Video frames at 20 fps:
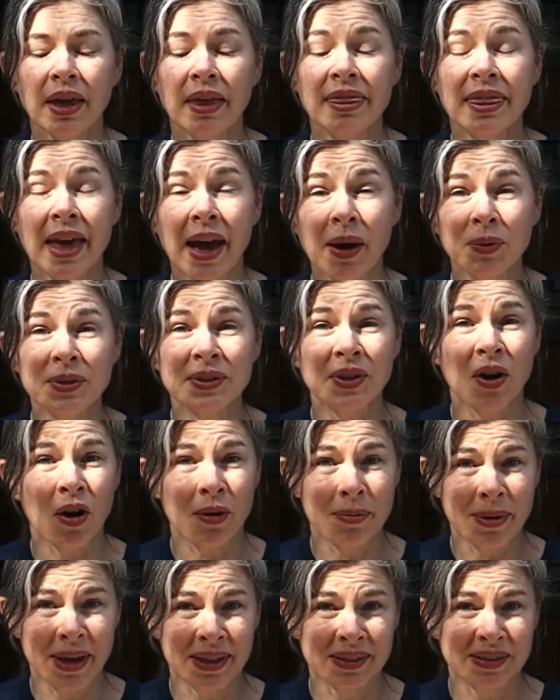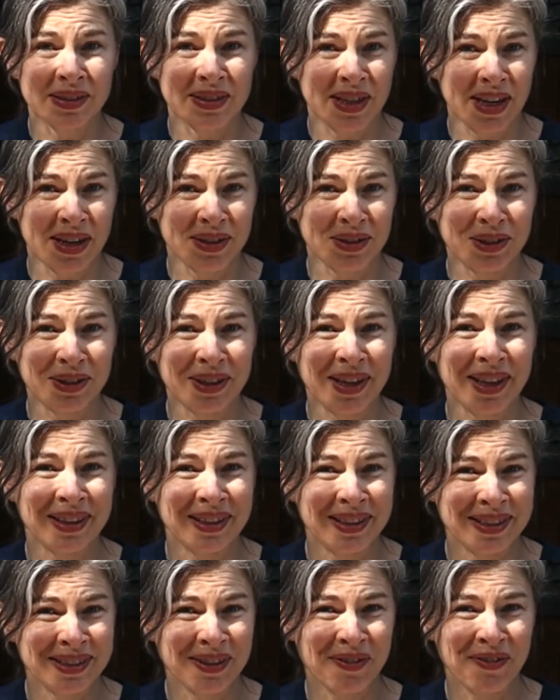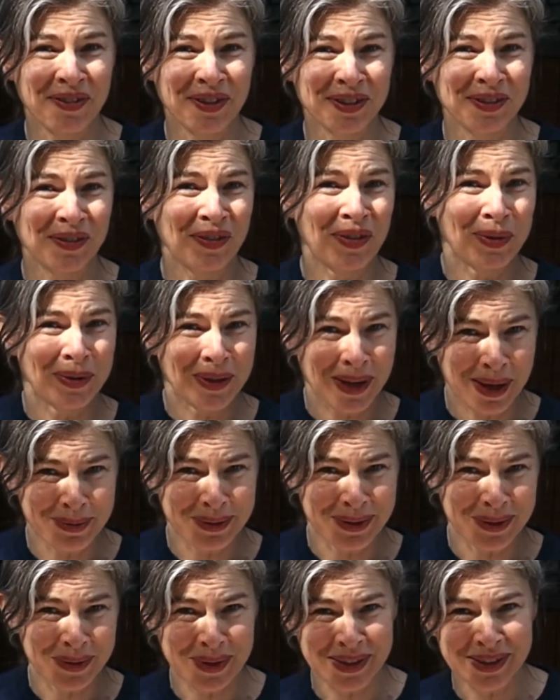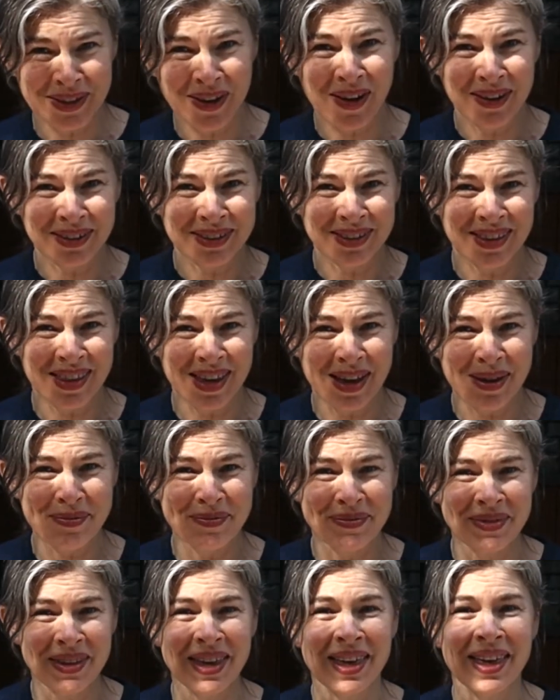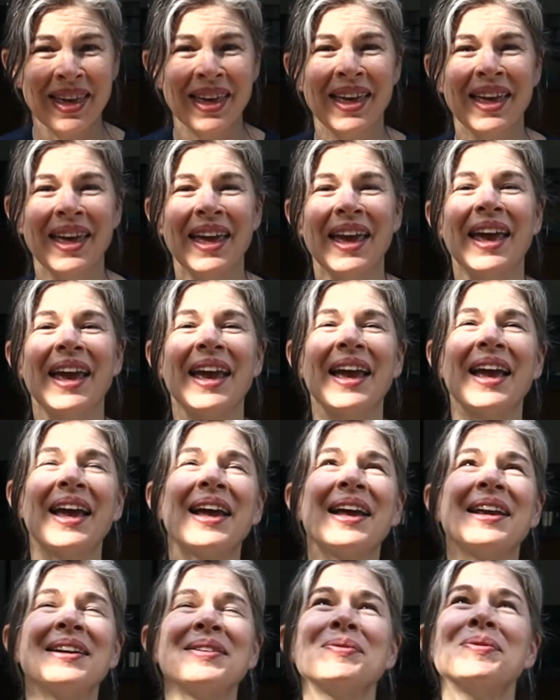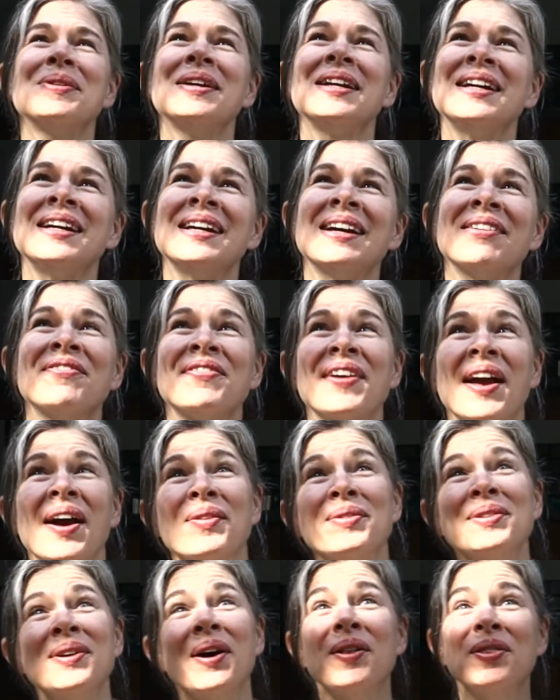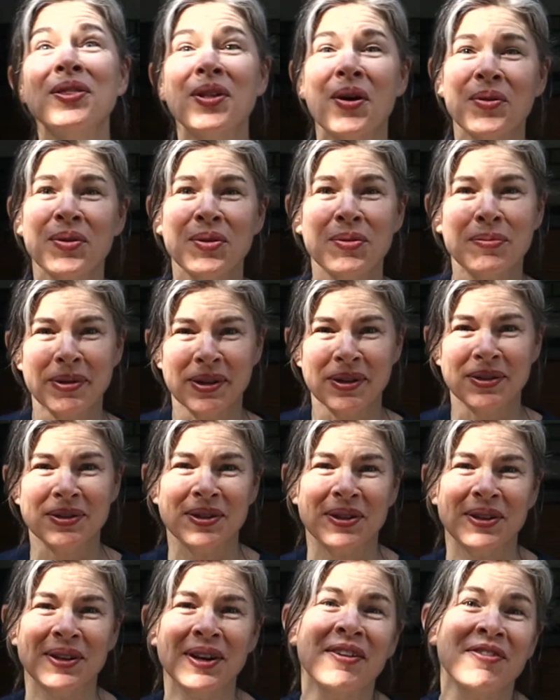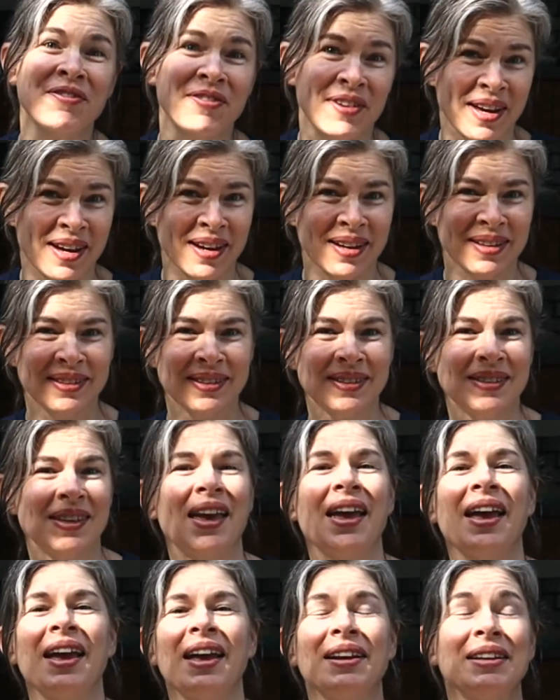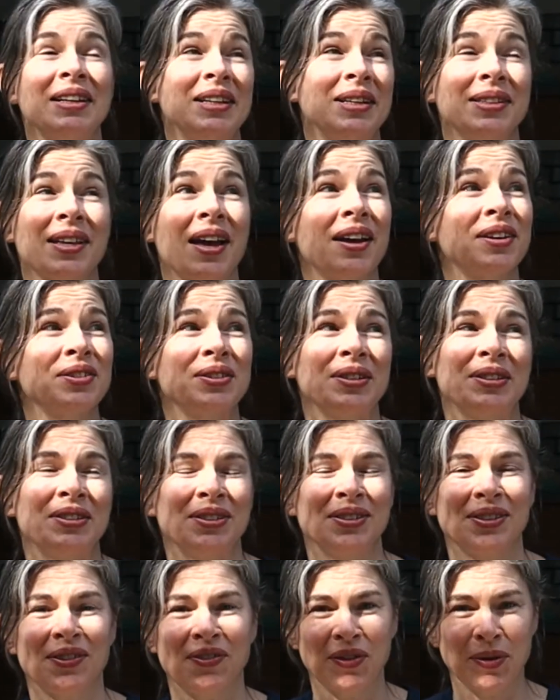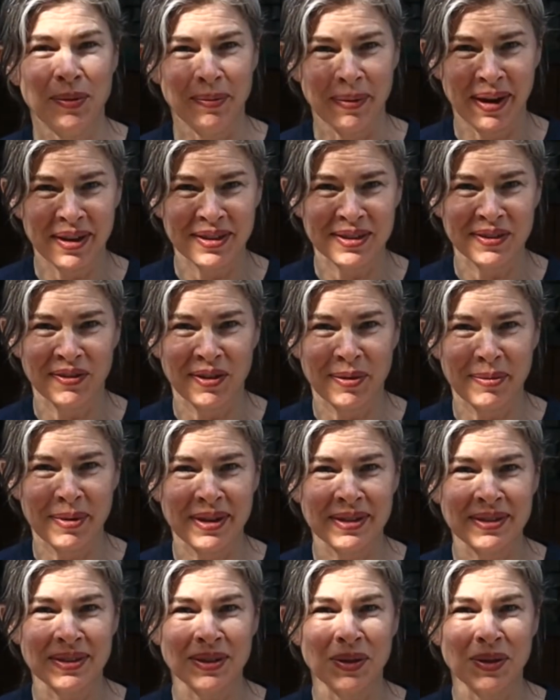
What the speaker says: That was our bank standard, at least the first few times that we talked to them. And we found a local builder of vans, and he's actually just a few miles from us,